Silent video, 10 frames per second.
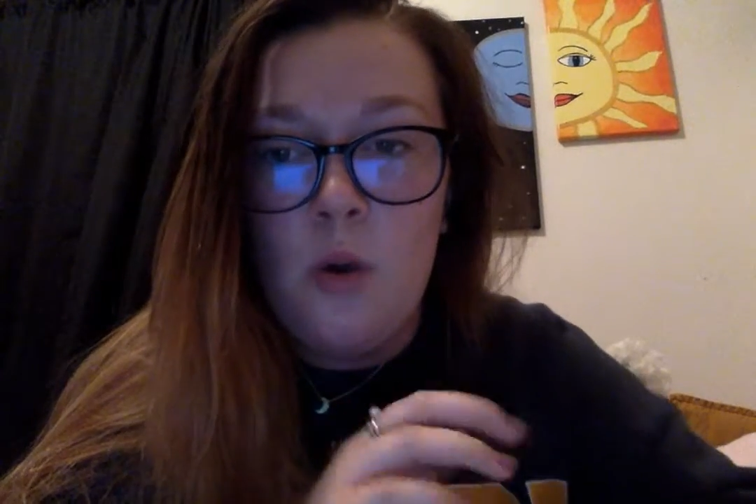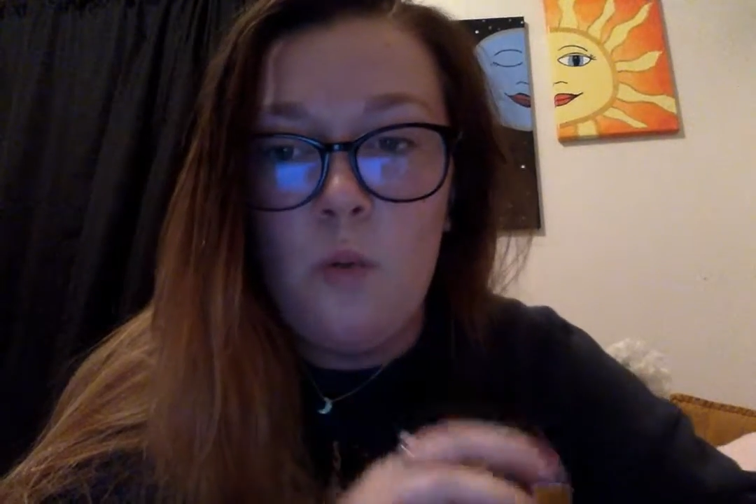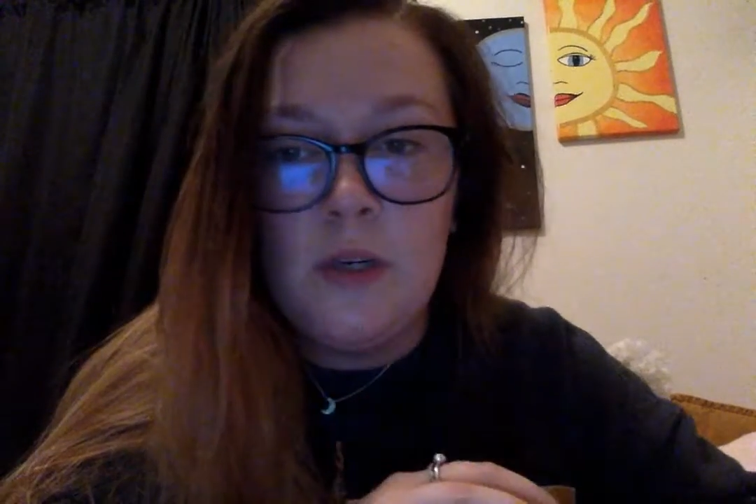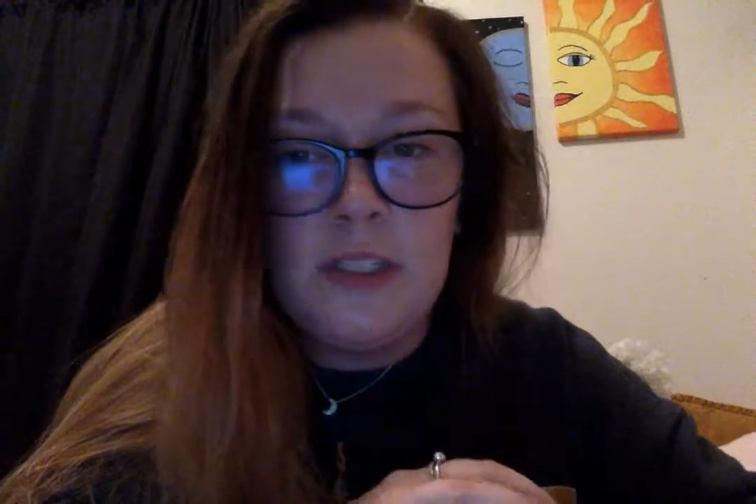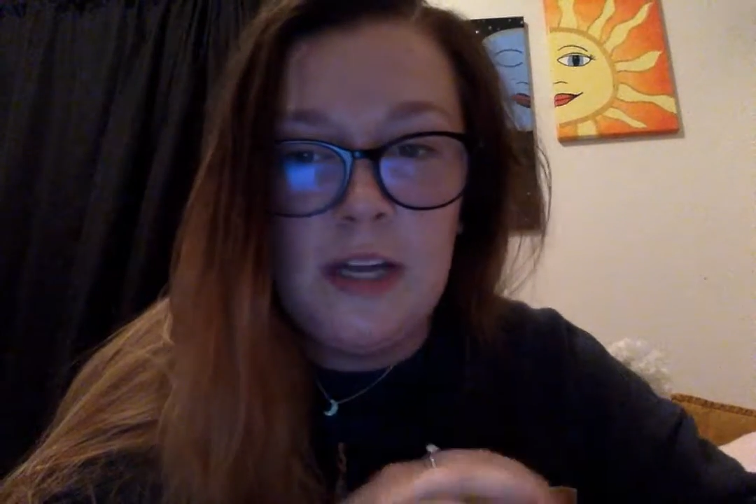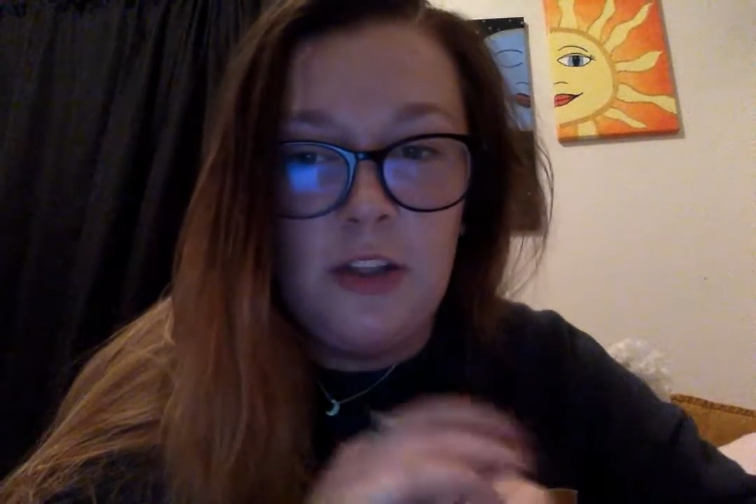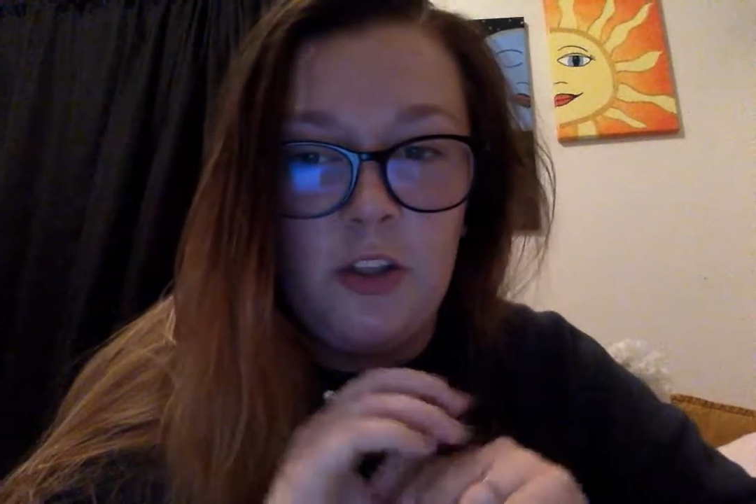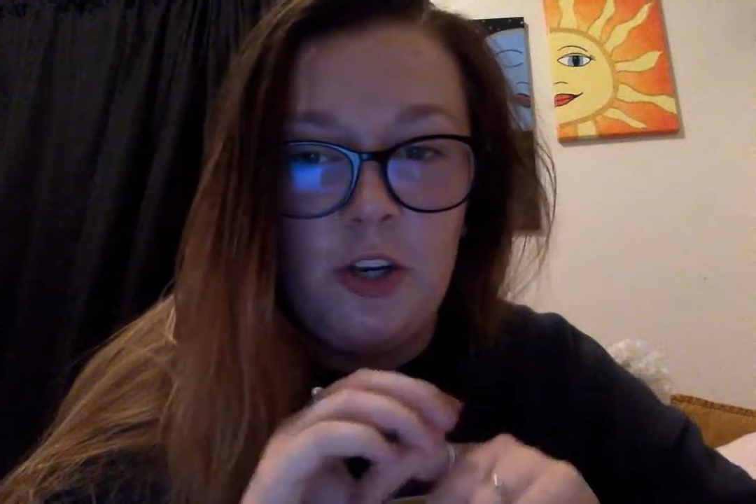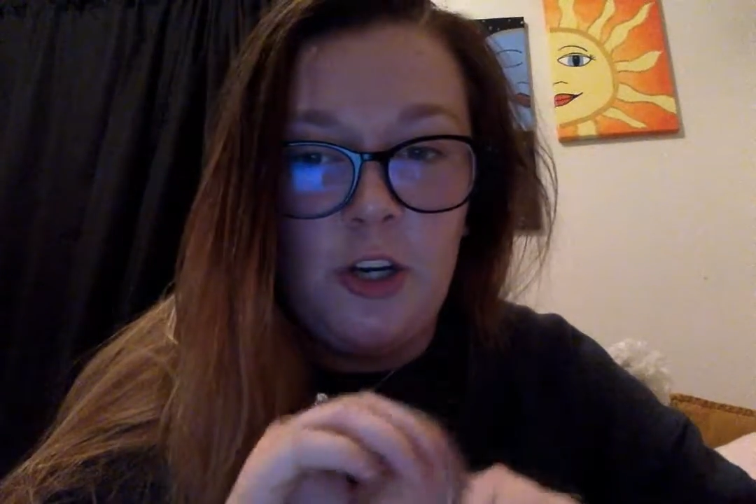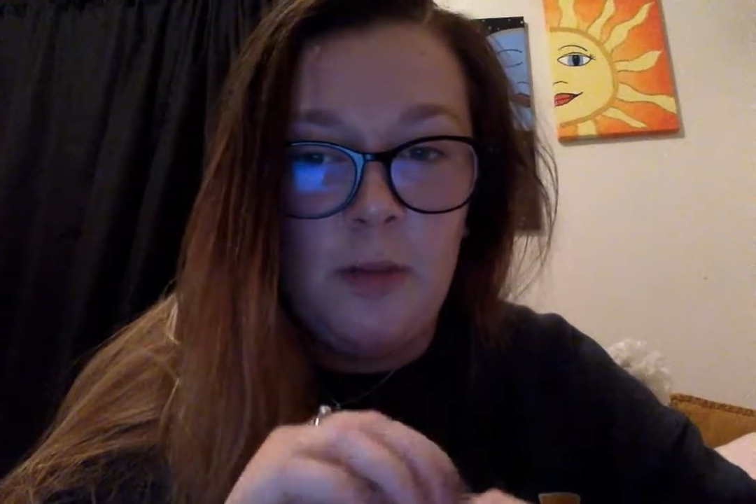what did I
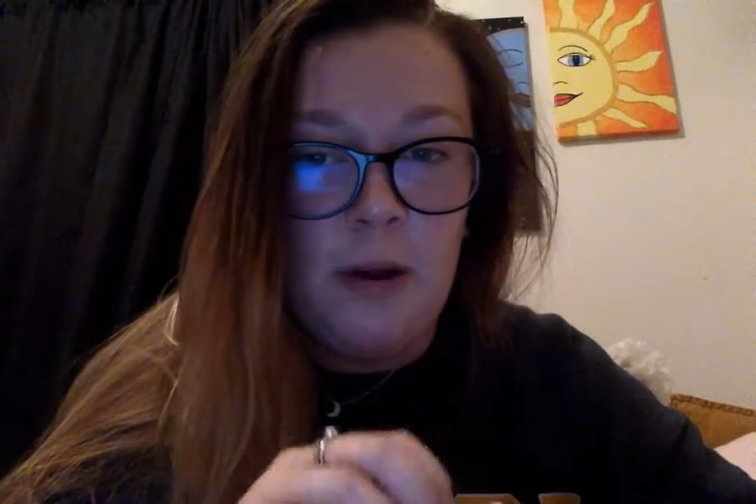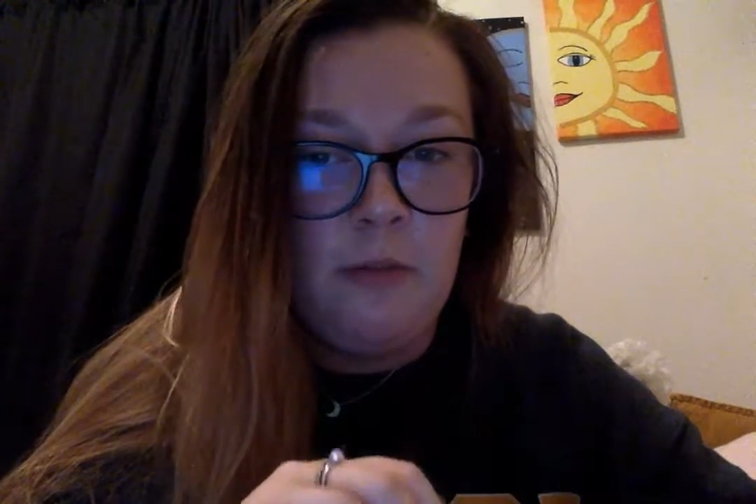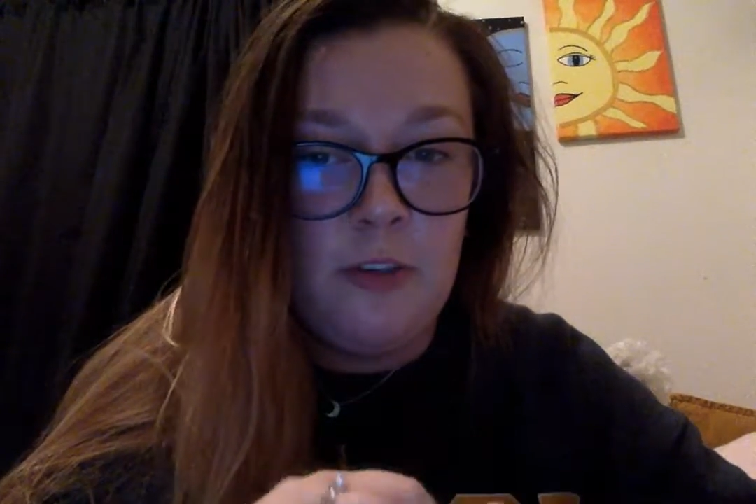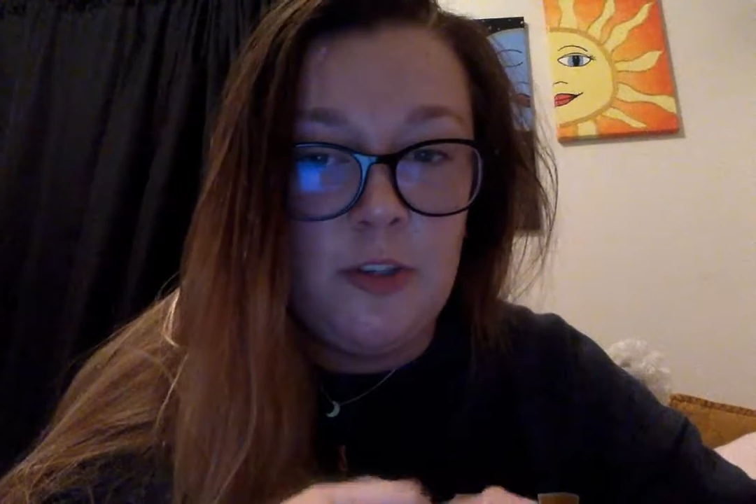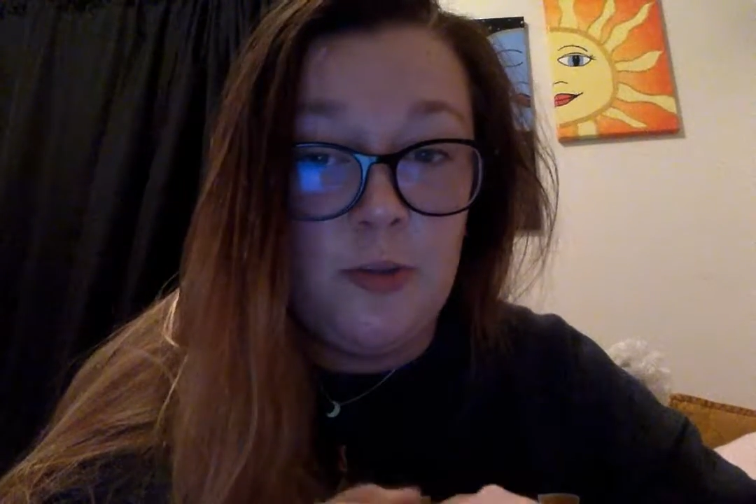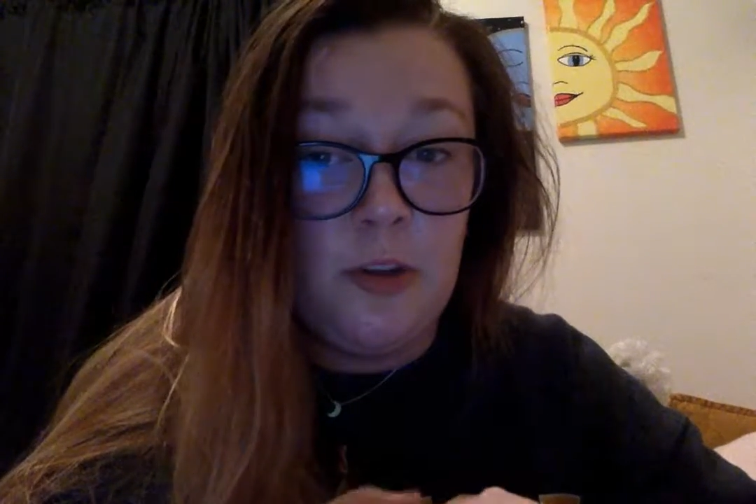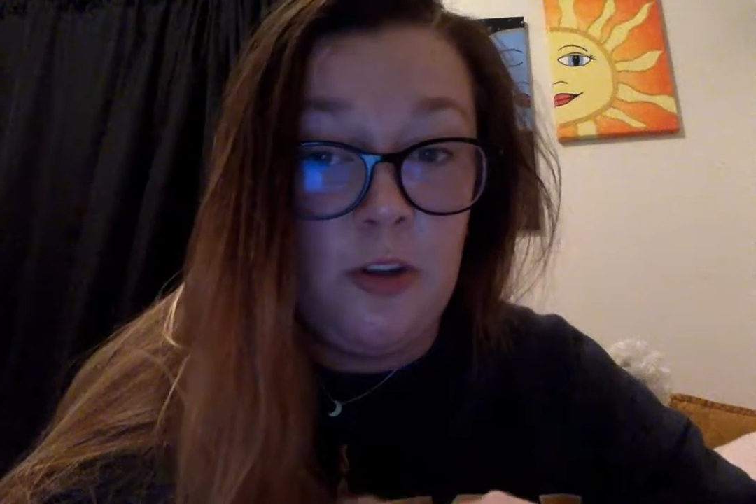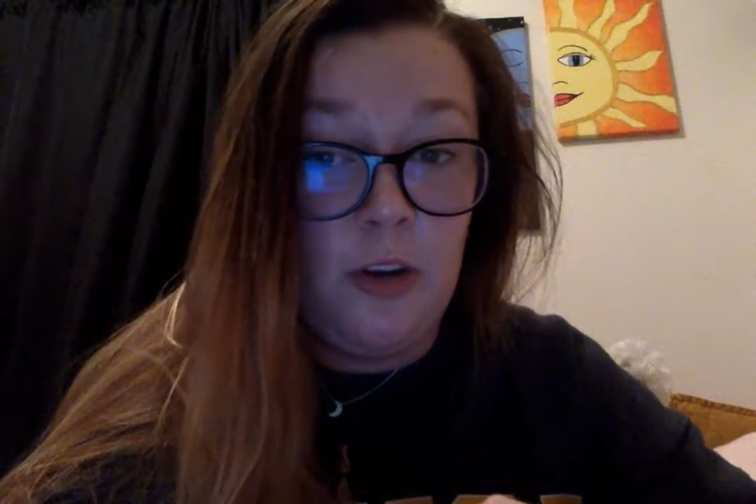learn about virtual